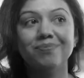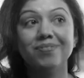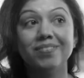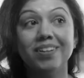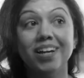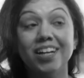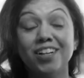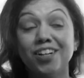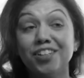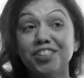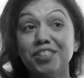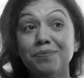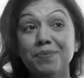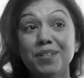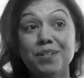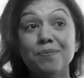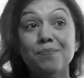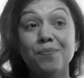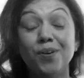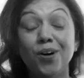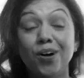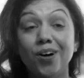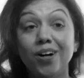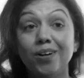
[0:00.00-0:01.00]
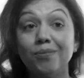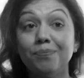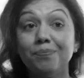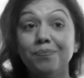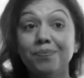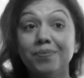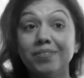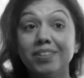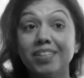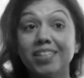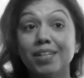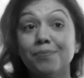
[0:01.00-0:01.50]
I got to be a
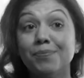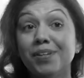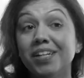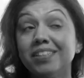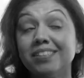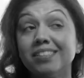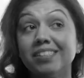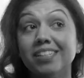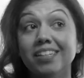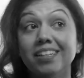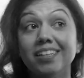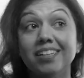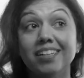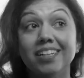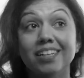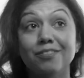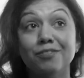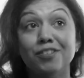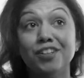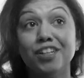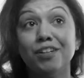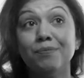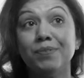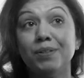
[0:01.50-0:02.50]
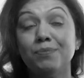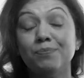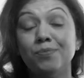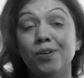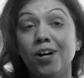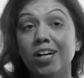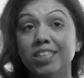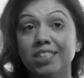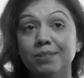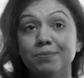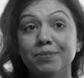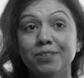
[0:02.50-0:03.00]
mom. Like, I'm not saying it wouldn't have been
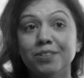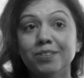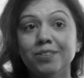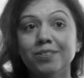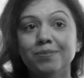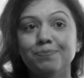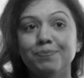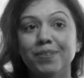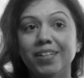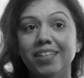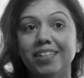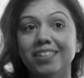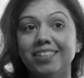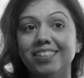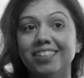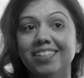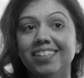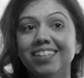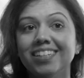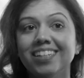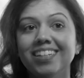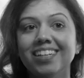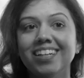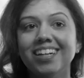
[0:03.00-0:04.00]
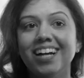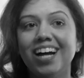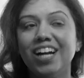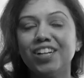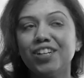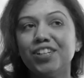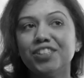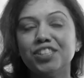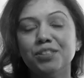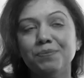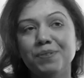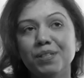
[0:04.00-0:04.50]
possible, but I
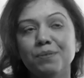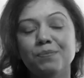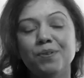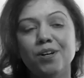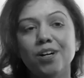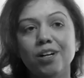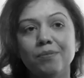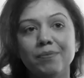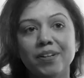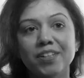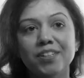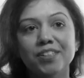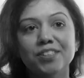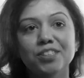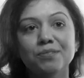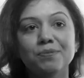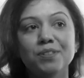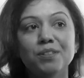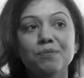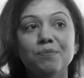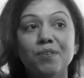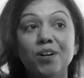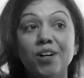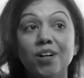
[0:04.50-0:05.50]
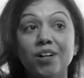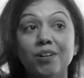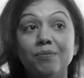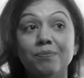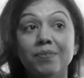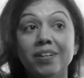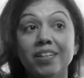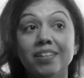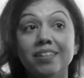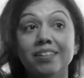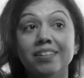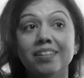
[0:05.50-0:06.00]
got to be a mom. I got to be a
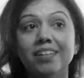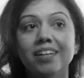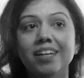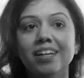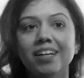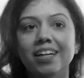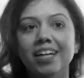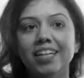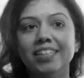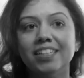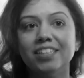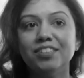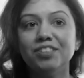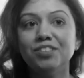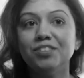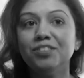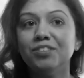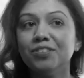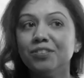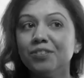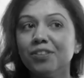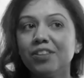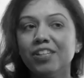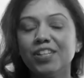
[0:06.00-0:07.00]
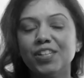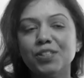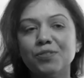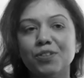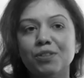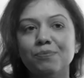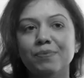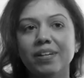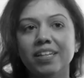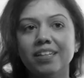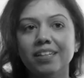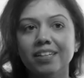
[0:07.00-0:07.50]
mom, and I get to do things
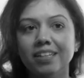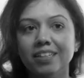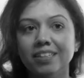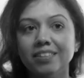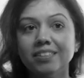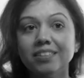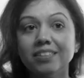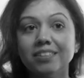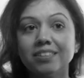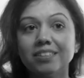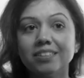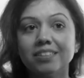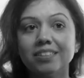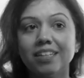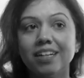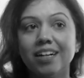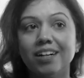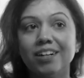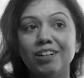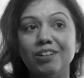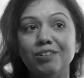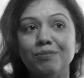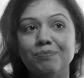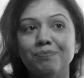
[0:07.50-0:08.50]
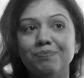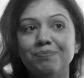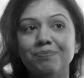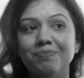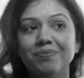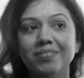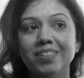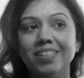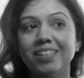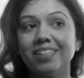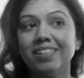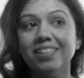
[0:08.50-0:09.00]
with my kids.
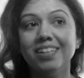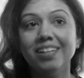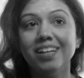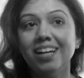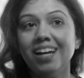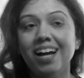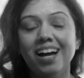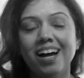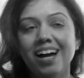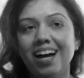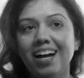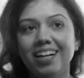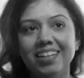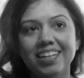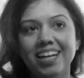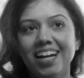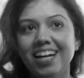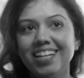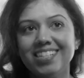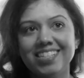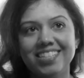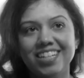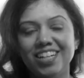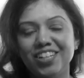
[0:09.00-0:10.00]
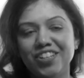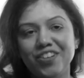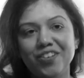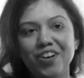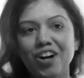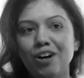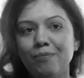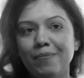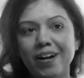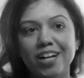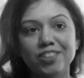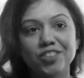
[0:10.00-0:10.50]
Like, I can't tell you
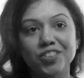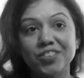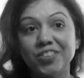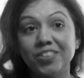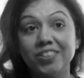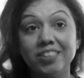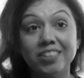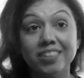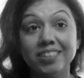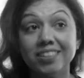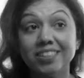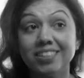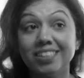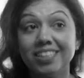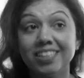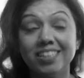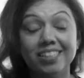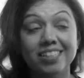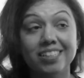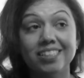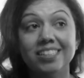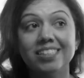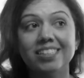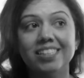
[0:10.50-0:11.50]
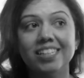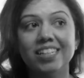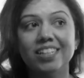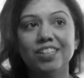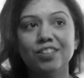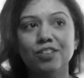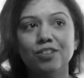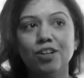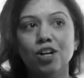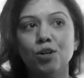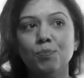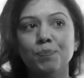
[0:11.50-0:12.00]
how magical it is
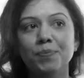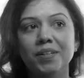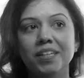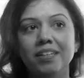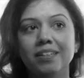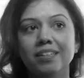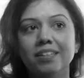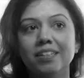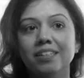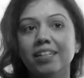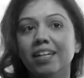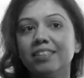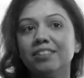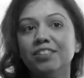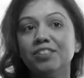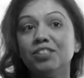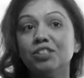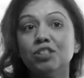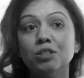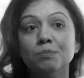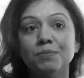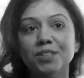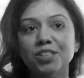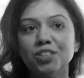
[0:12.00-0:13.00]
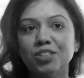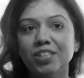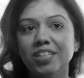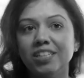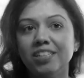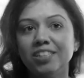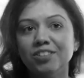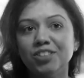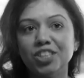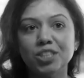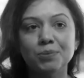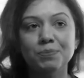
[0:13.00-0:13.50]
like not being connected to a
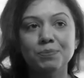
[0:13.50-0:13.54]
machine and just